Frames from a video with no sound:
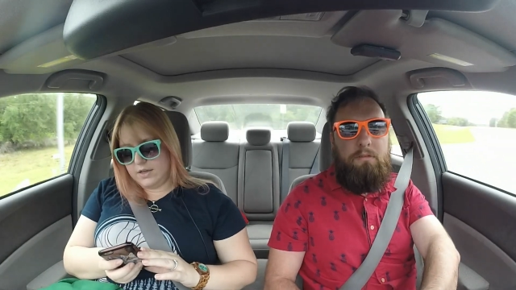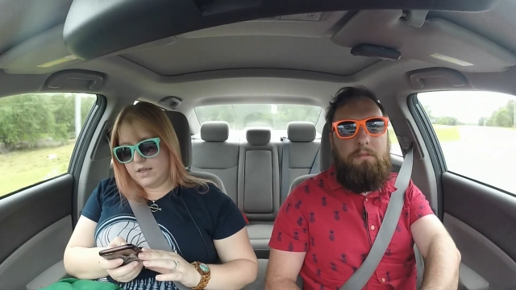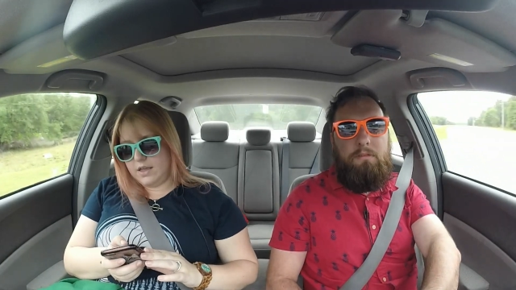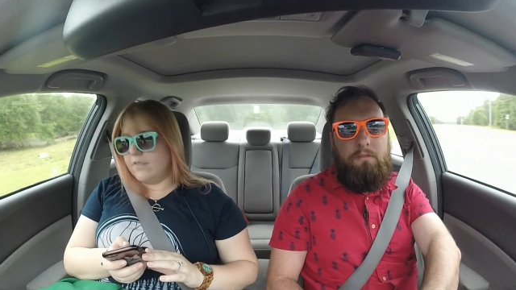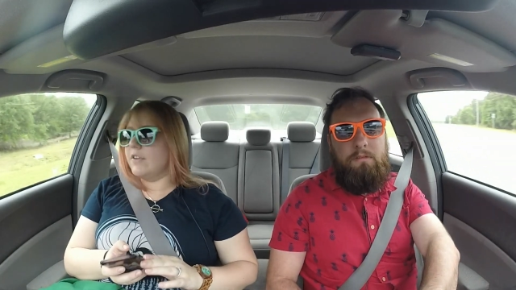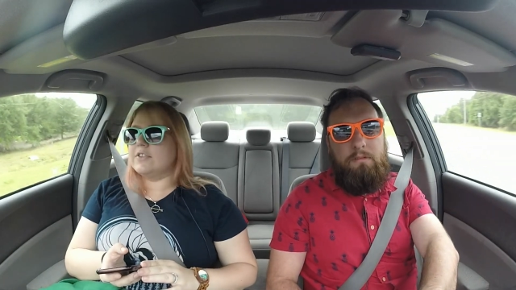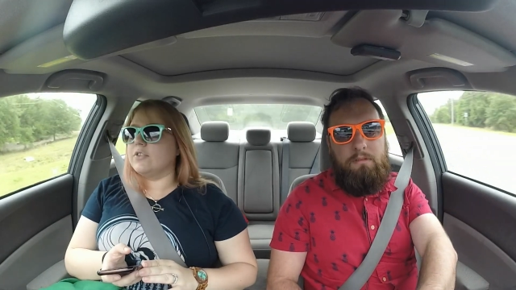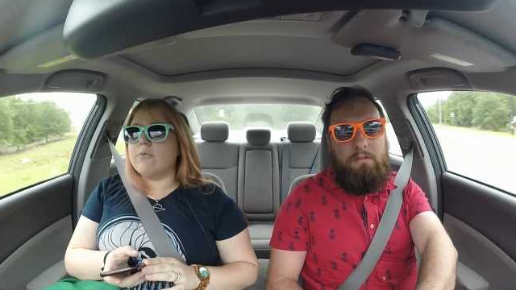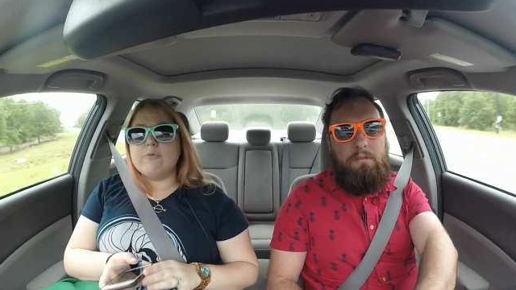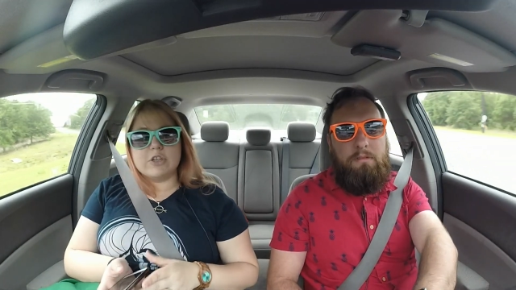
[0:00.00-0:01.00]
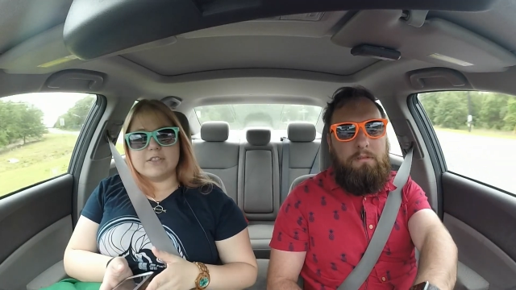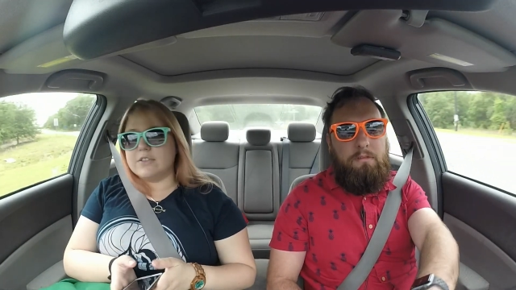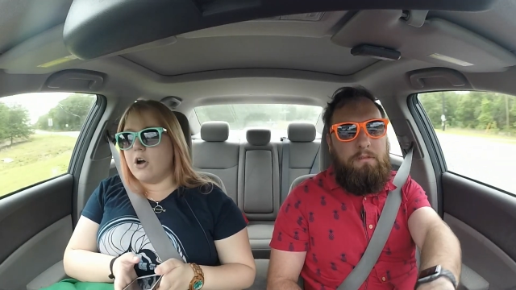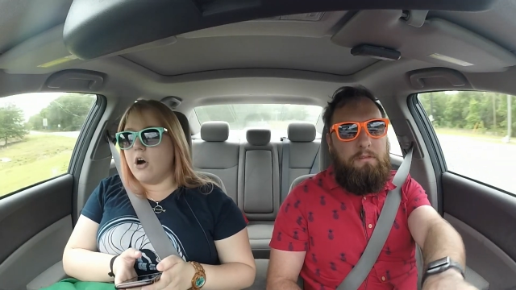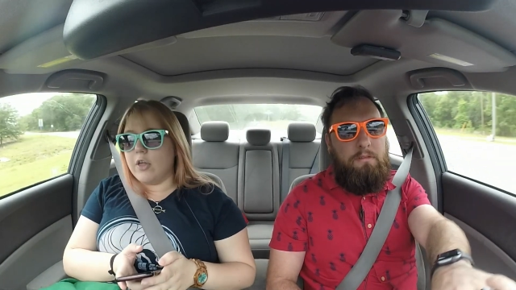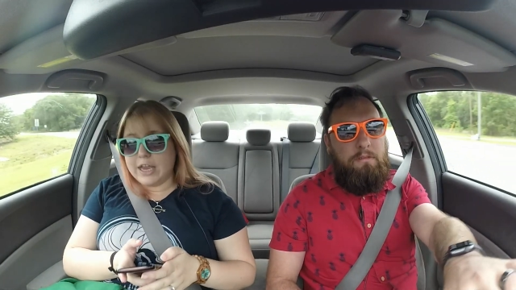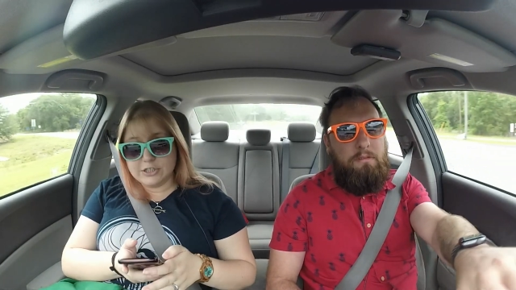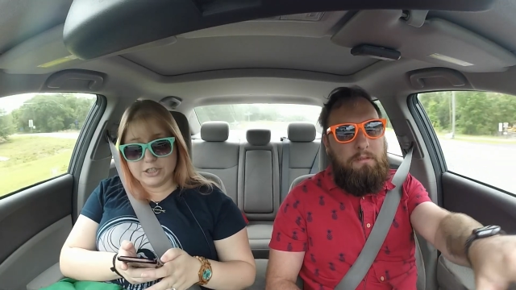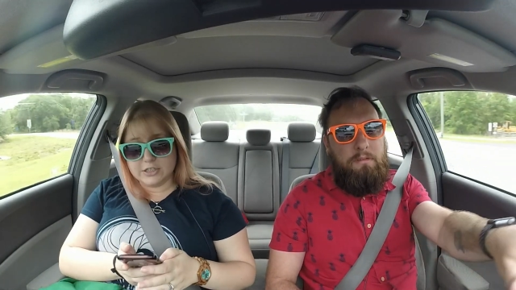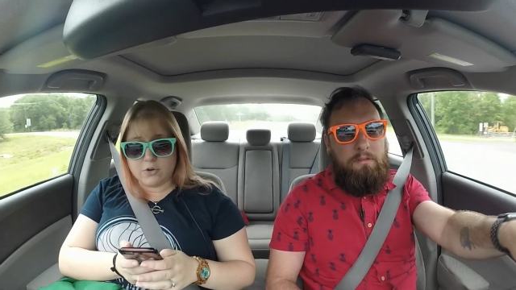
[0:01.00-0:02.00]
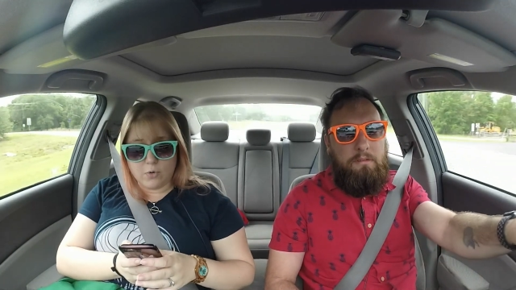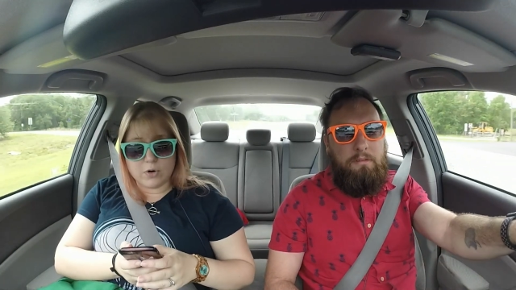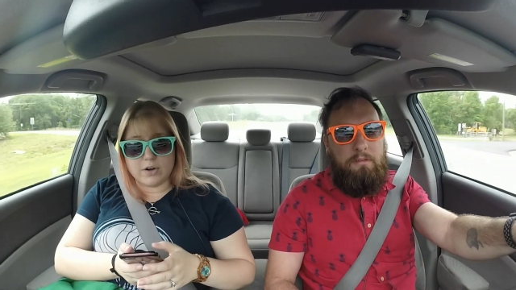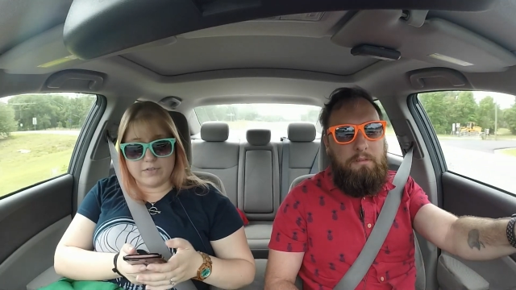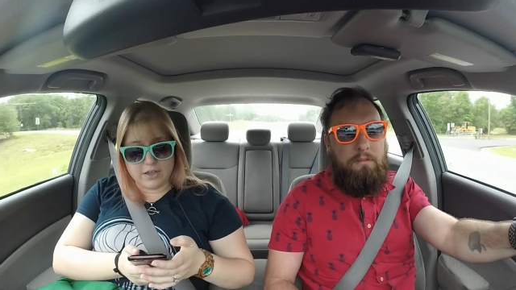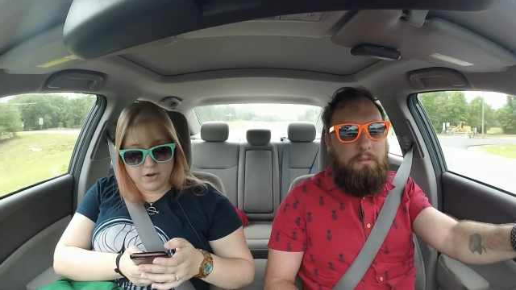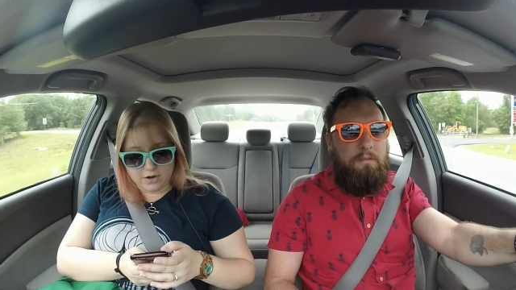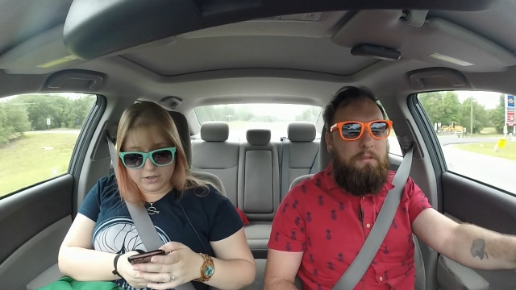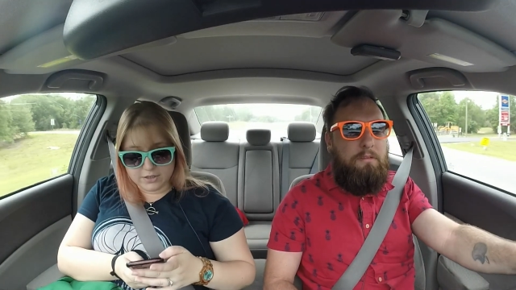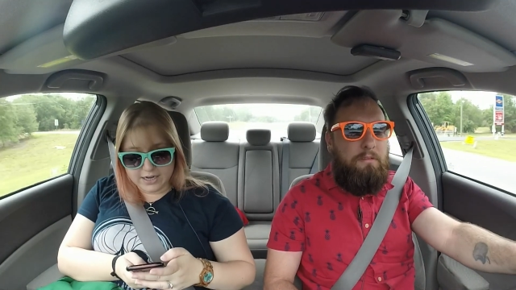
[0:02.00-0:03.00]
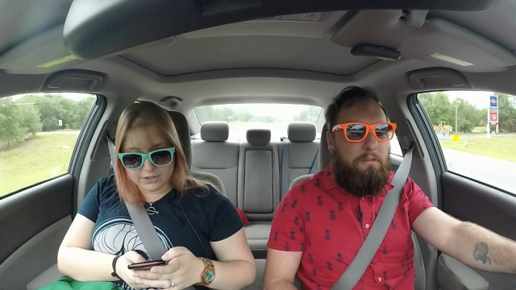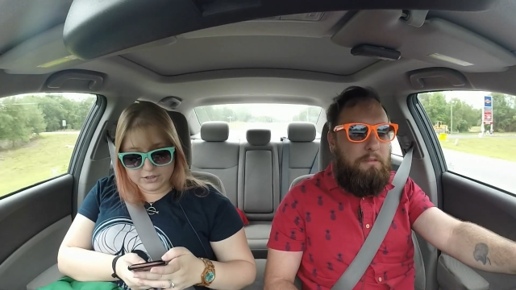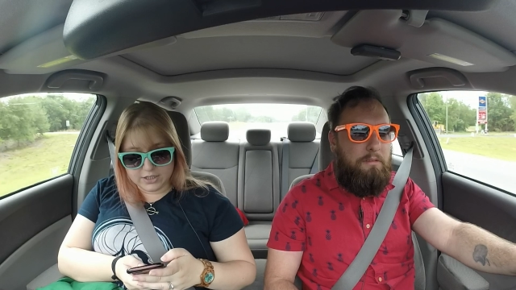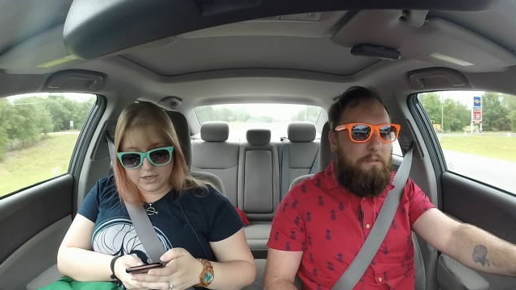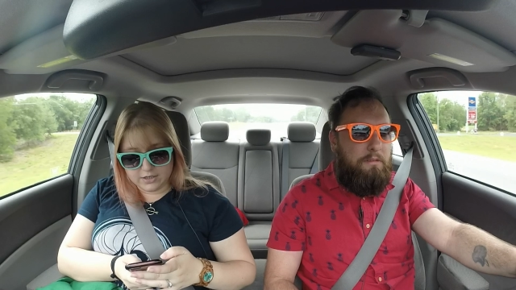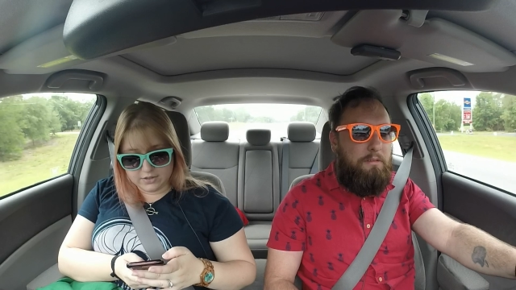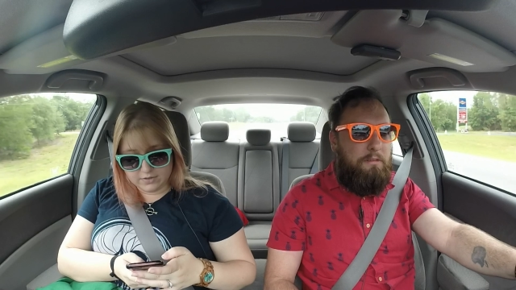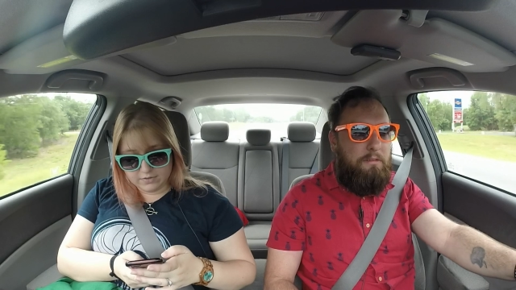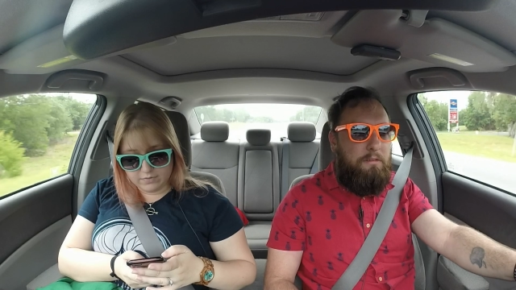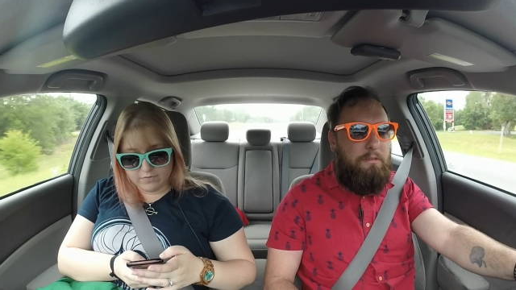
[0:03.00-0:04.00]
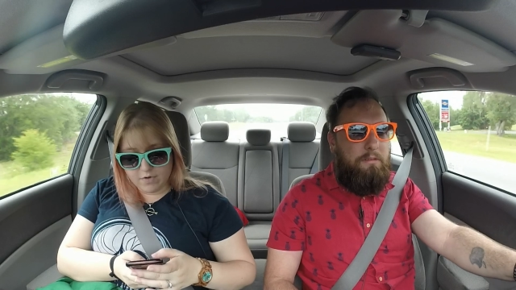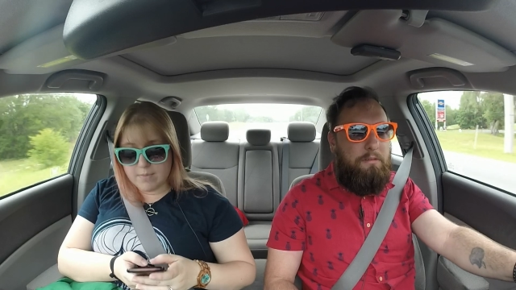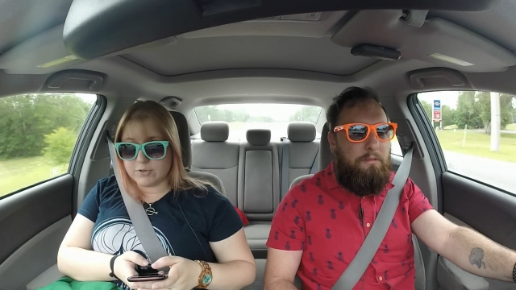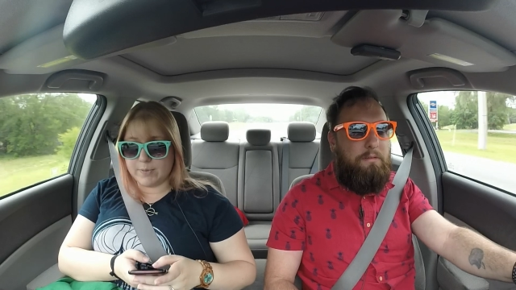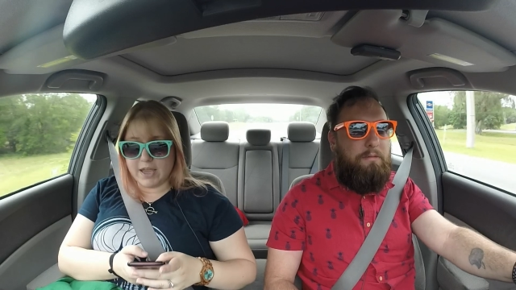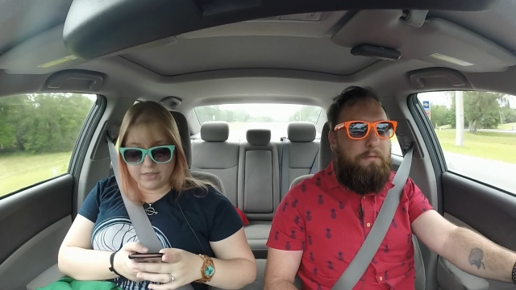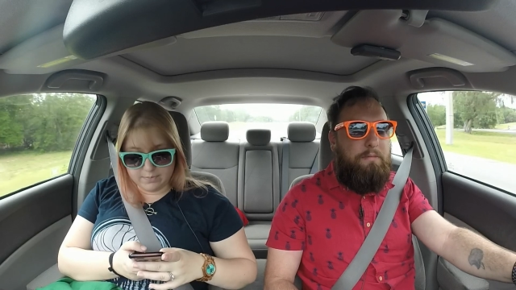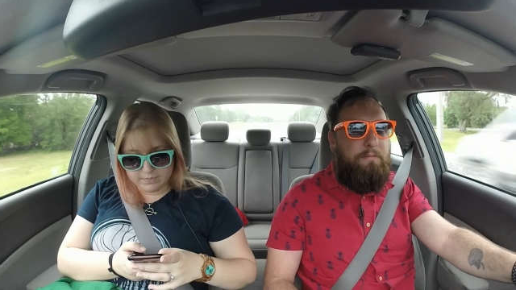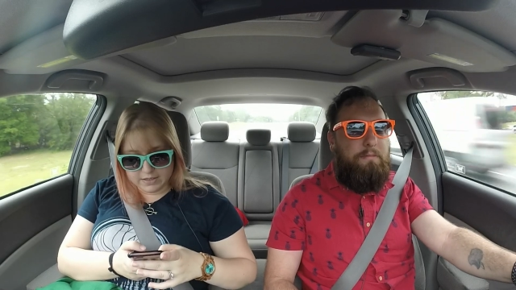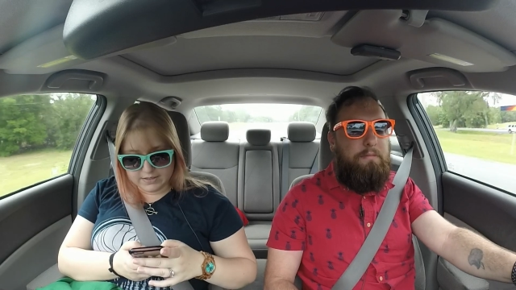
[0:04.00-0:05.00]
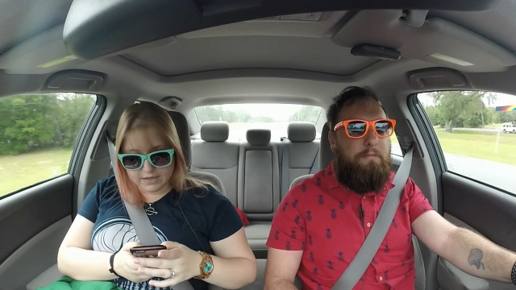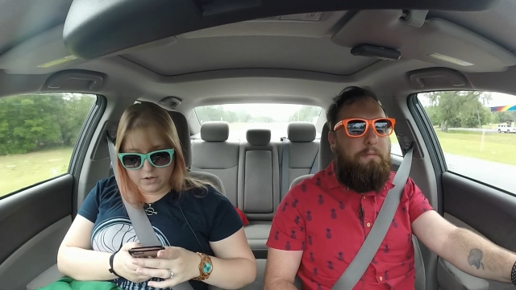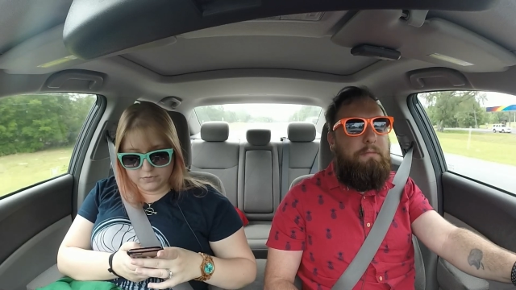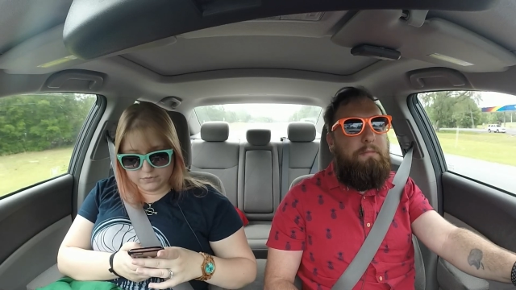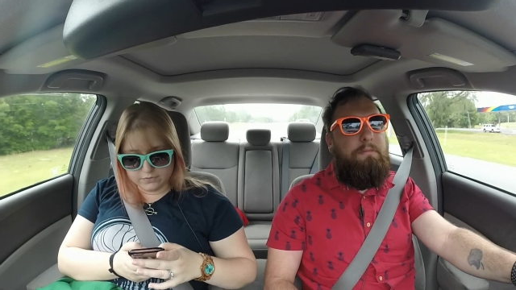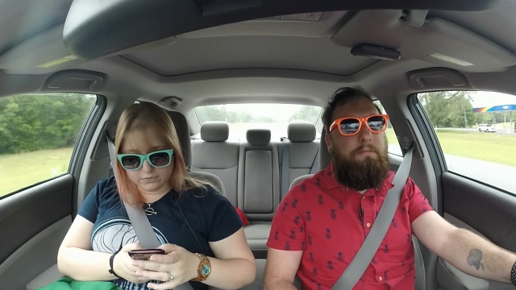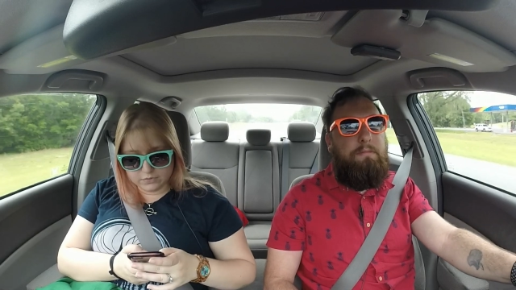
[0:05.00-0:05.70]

Speaker 1: if it's just all Asian or if they are actually from Japan itself. Mm.